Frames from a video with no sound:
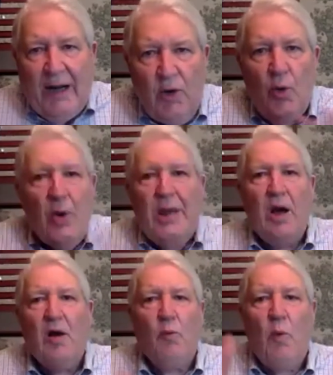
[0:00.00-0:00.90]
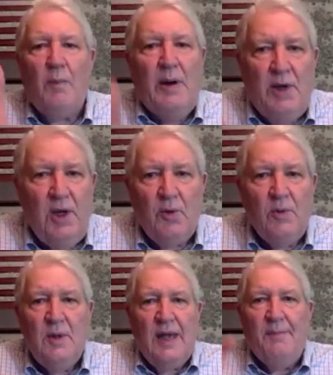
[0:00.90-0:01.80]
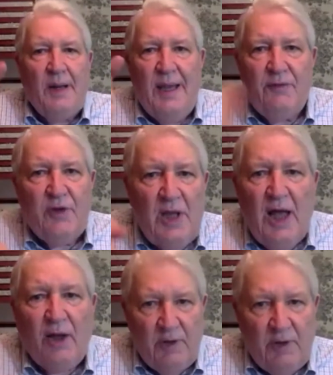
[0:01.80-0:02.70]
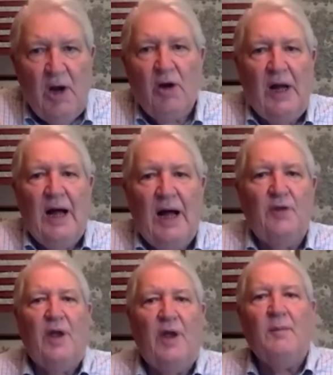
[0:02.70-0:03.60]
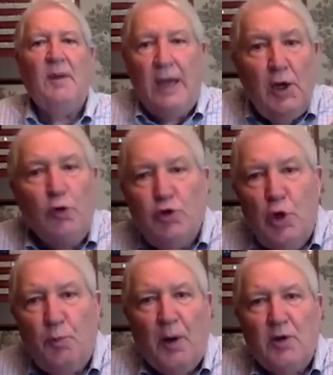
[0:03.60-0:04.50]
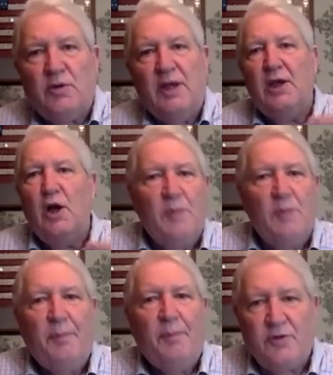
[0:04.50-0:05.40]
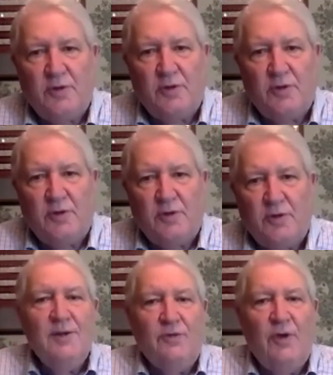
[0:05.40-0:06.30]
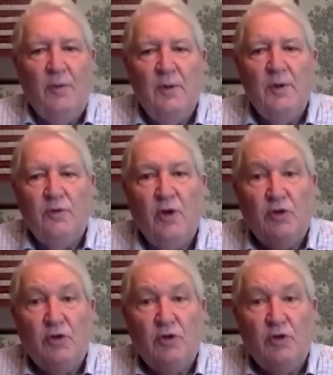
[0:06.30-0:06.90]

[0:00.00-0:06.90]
who we are and what we do. He believes in us and our concept. He knows you personally. He knows me personally. Absolutely. So, so